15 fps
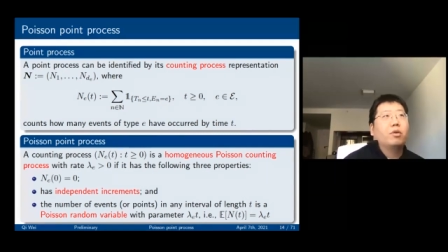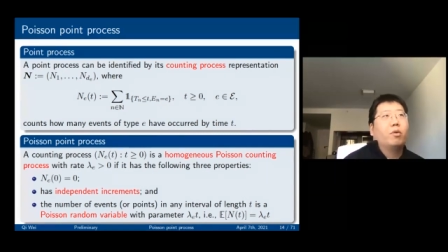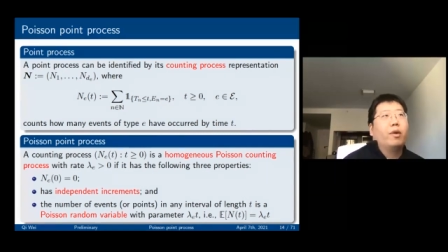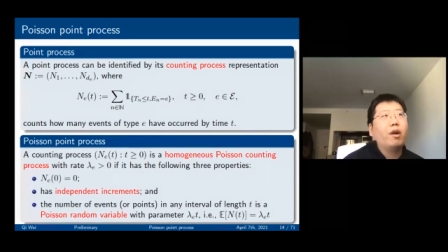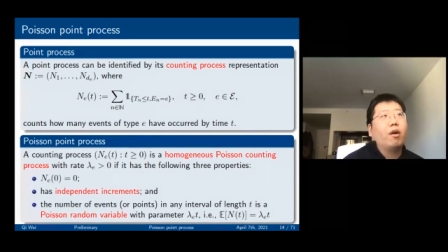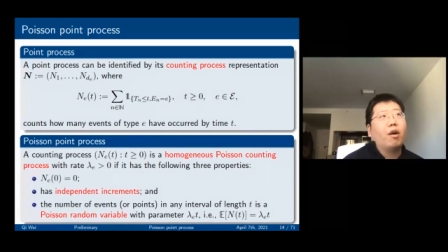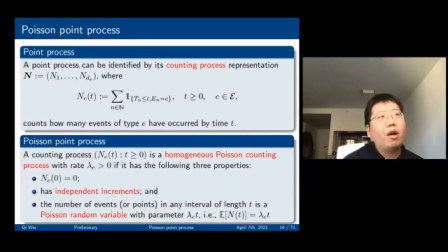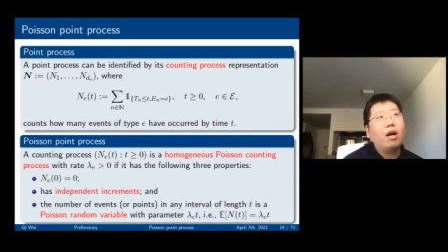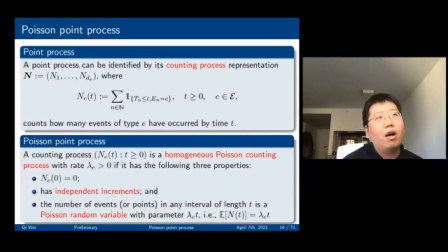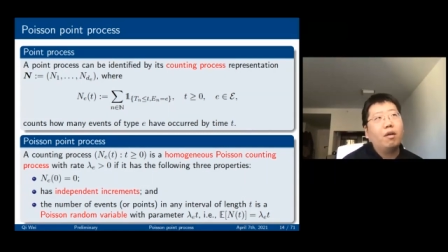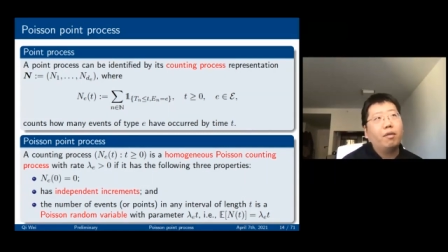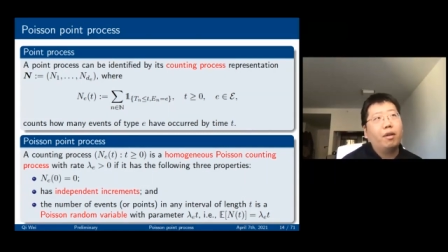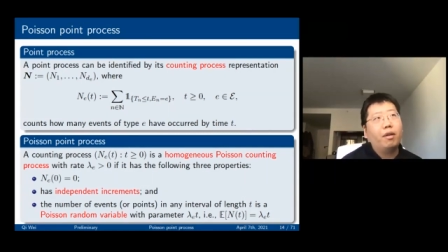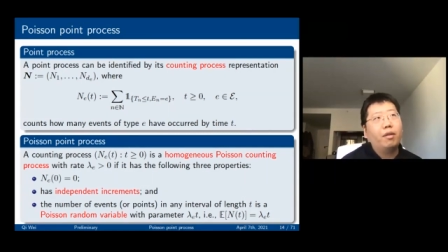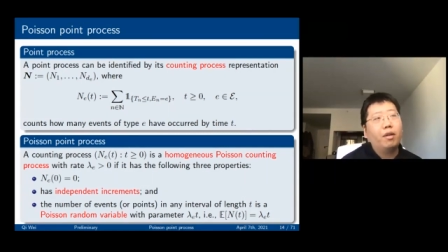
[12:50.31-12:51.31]
So we are
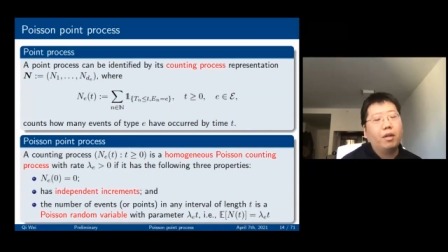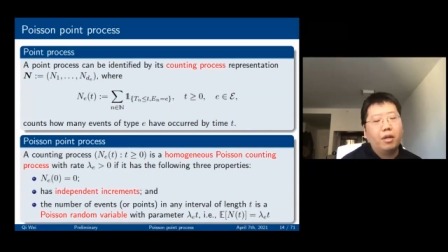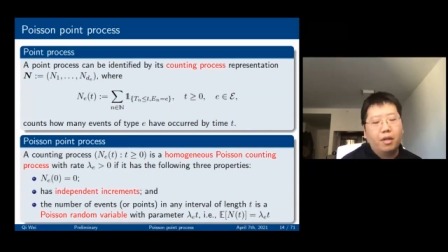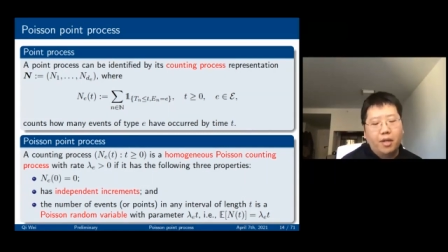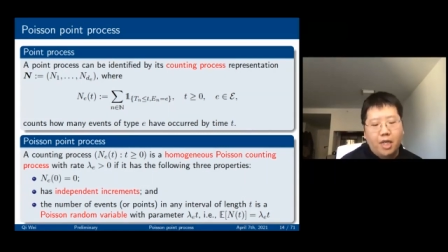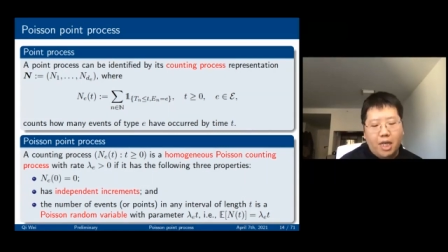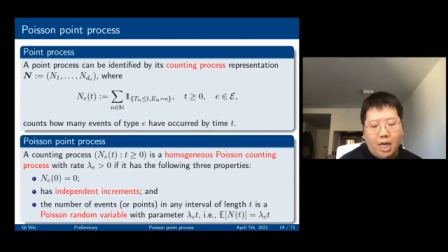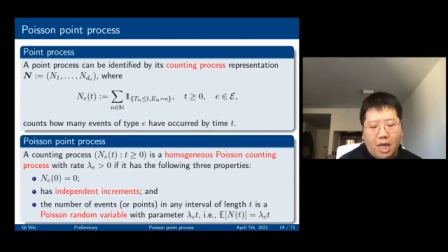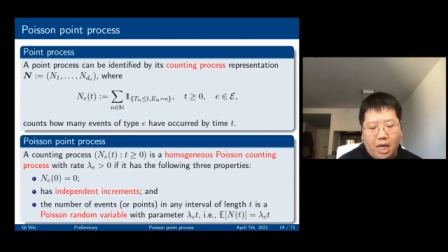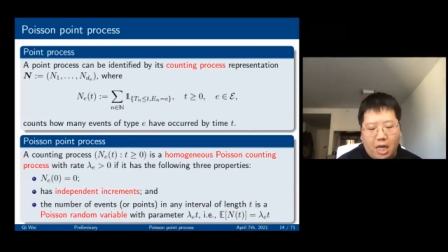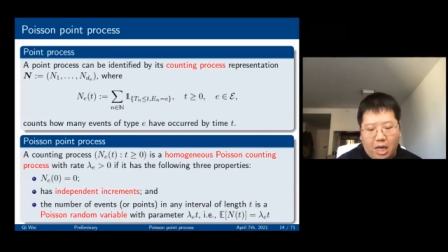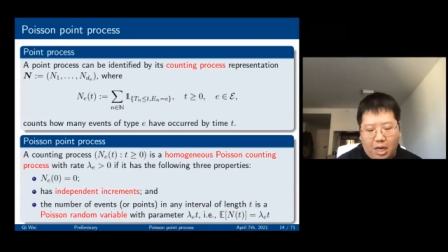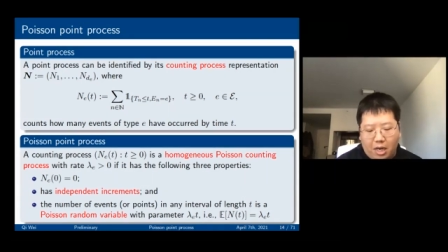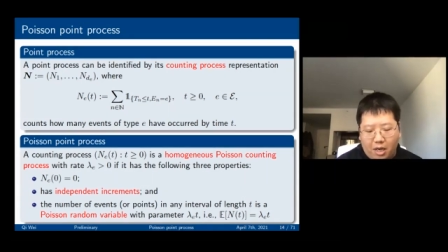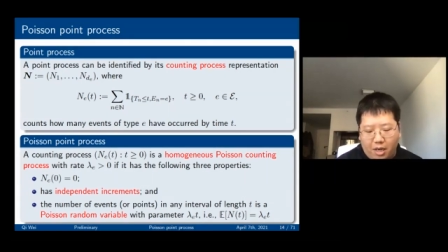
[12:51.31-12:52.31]
counting the
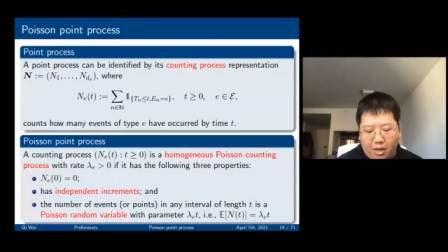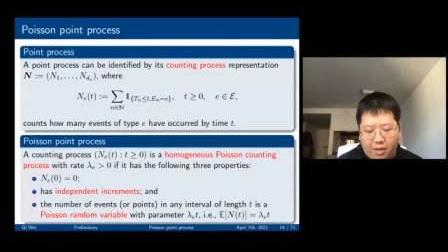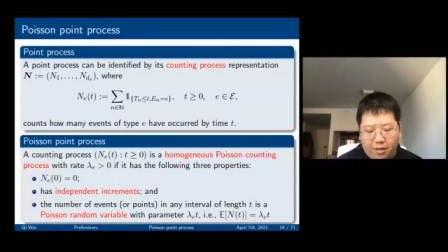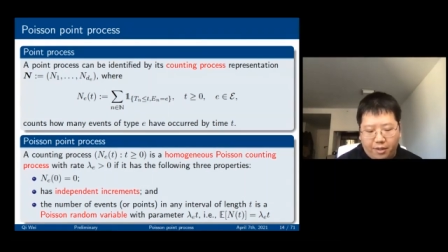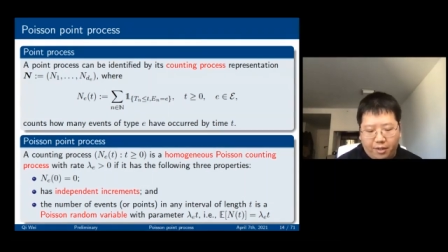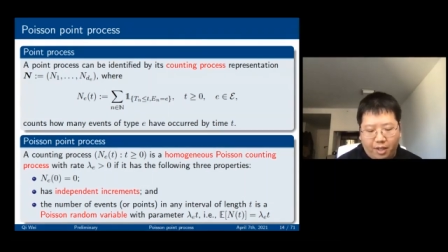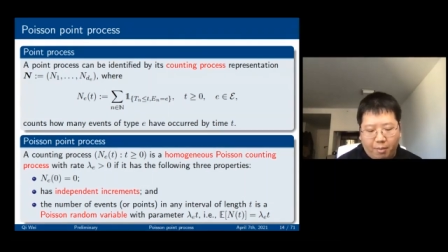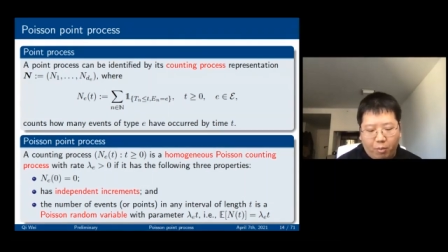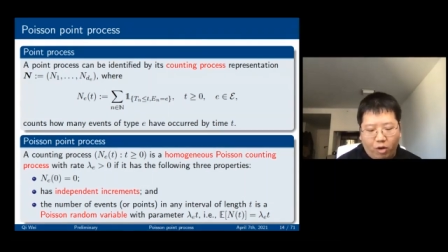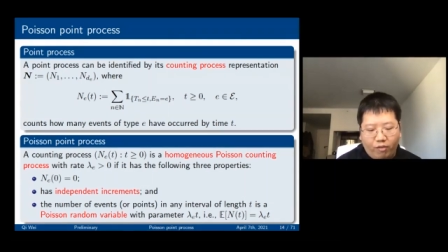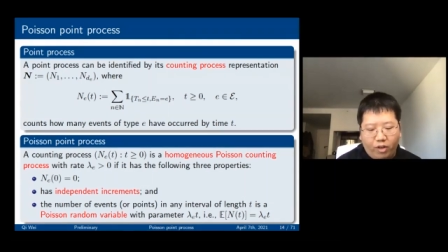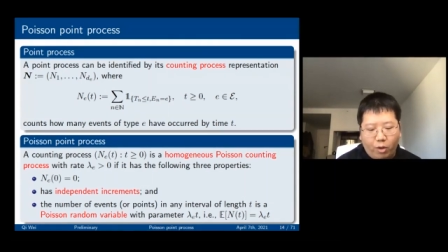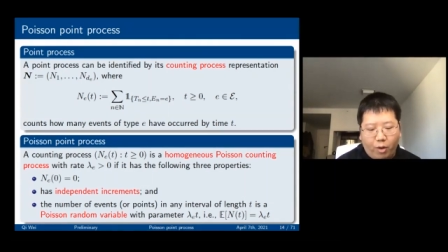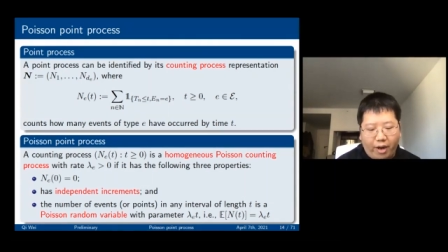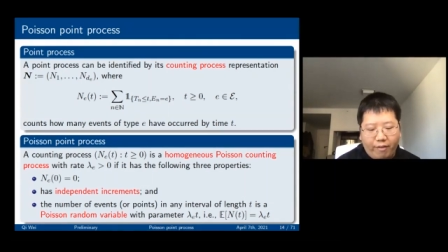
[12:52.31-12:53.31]
number of
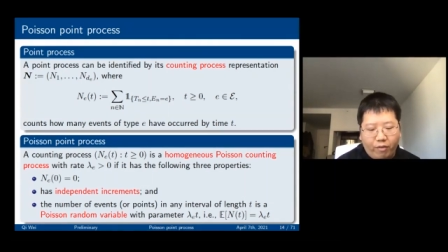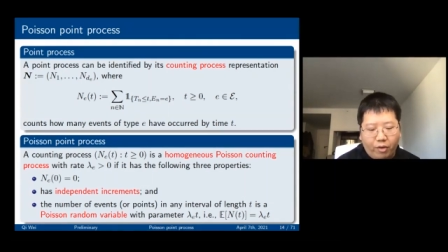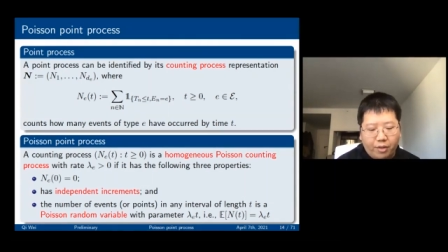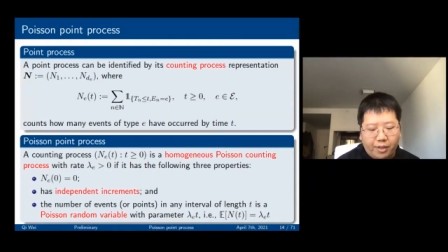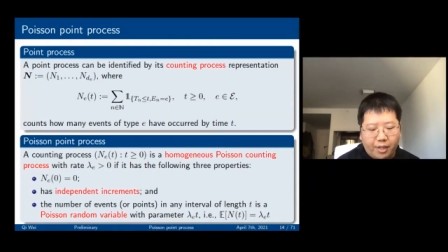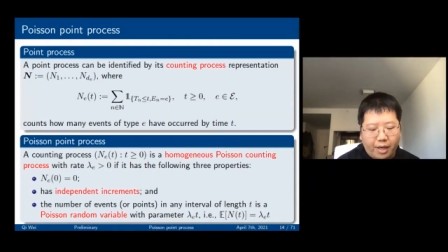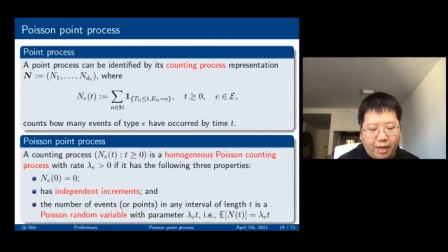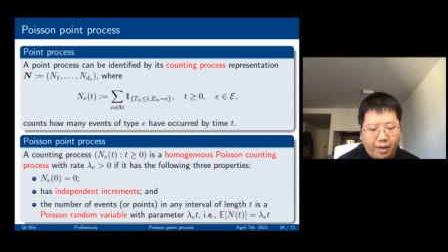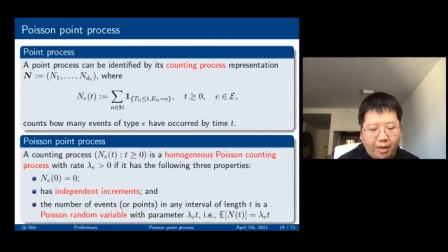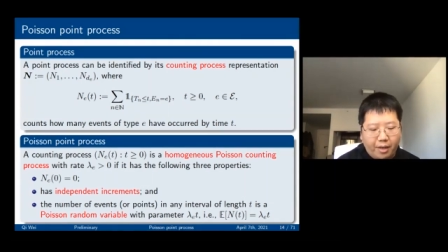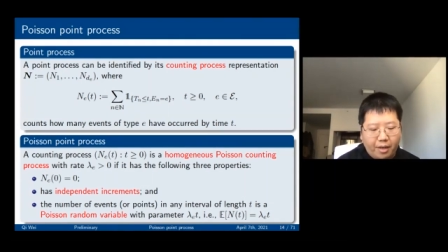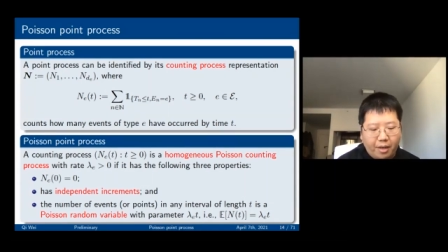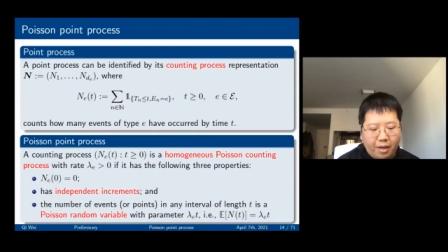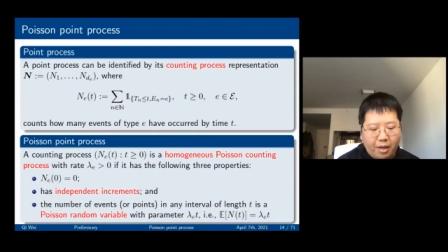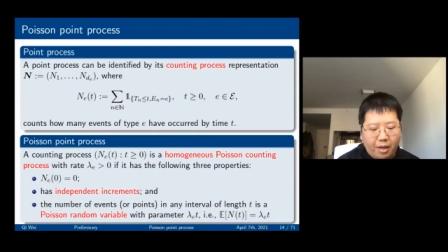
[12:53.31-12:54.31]
the arrivals, and
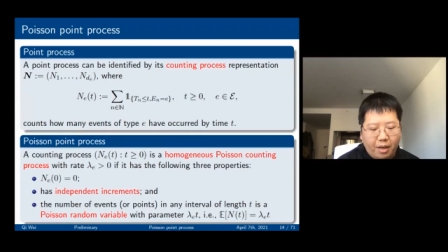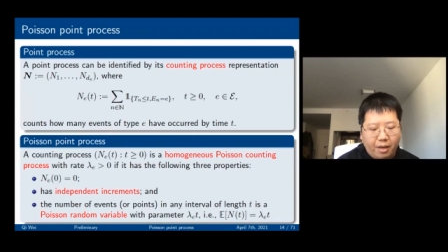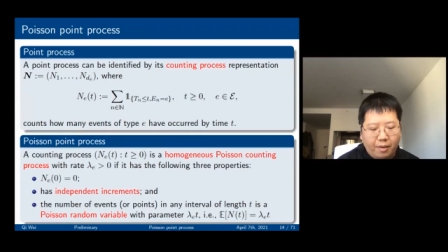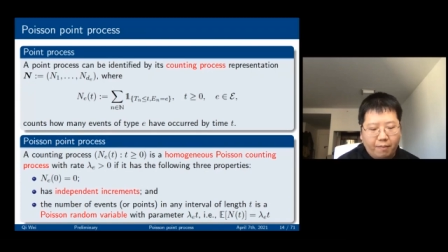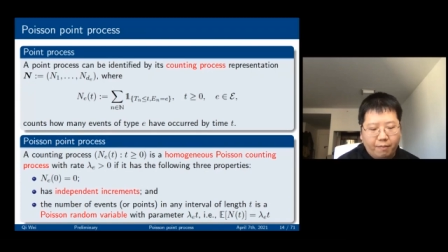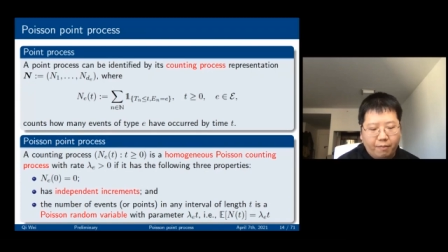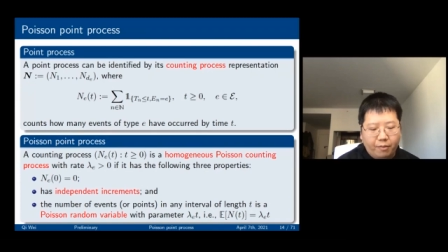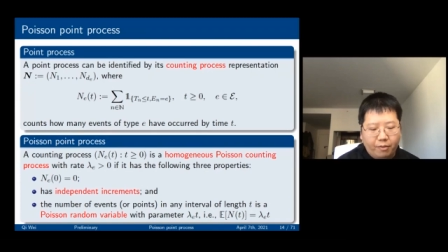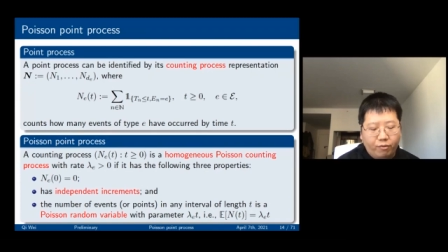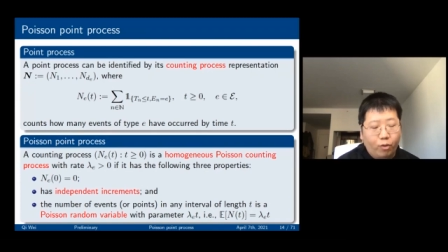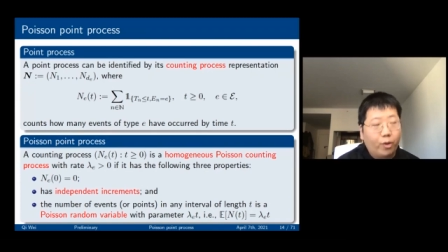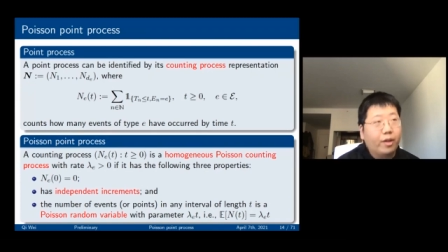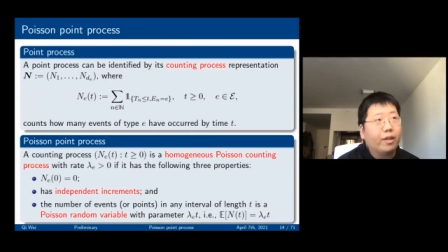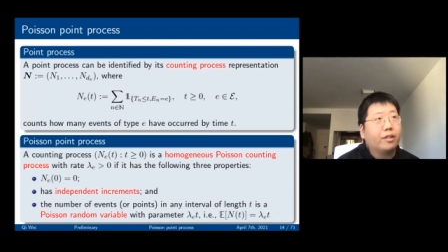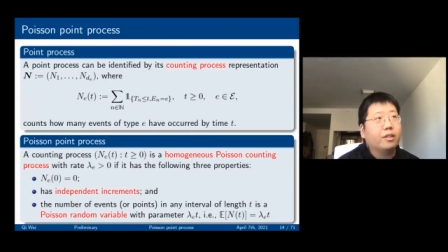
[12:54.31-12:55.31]
if we